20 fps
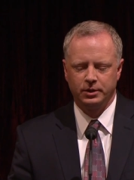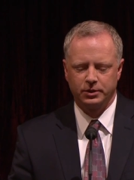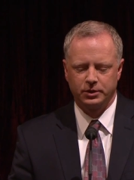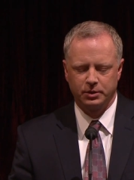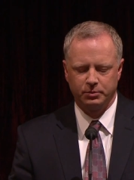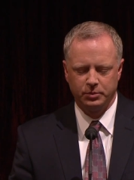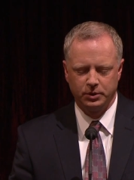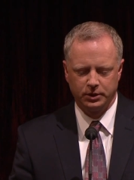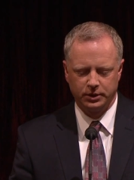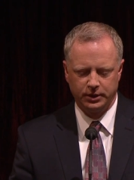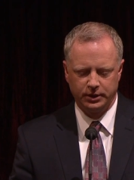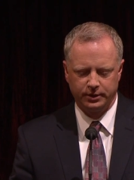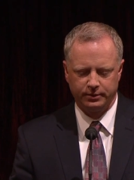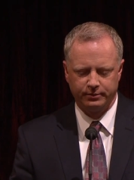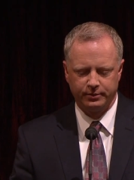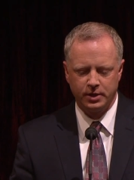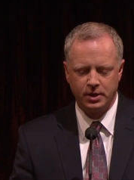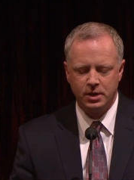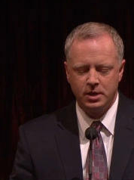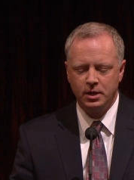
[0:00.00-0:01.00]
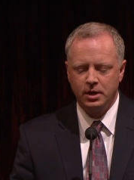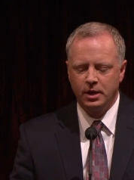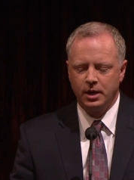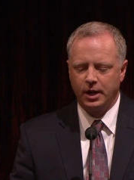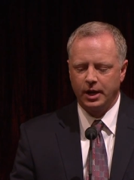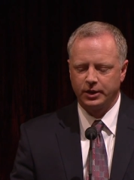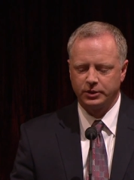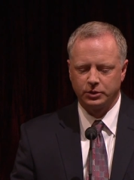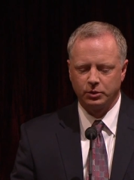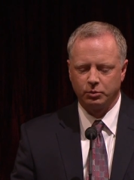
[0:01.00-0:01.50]
to believe.
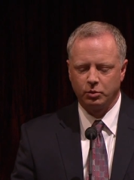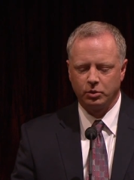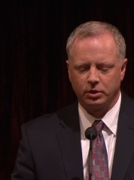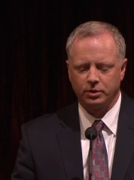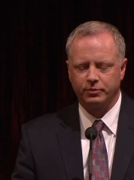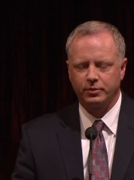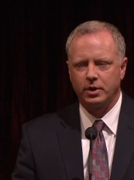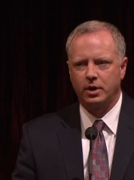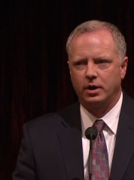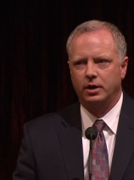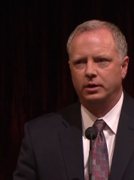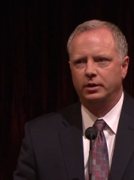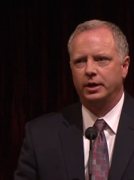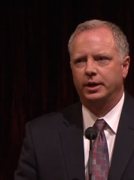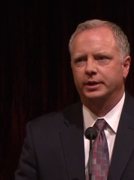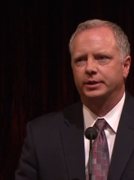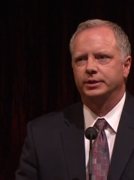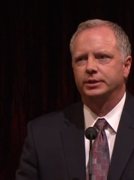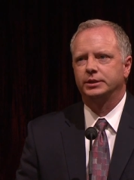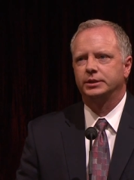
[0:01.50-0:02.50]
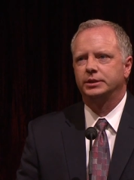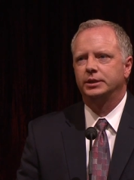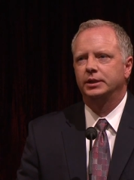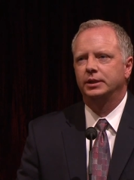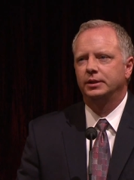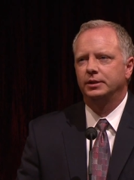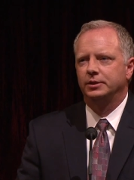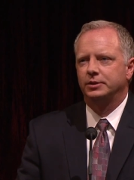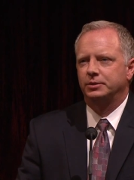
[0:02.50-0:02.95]
As the Word of God, like a seed,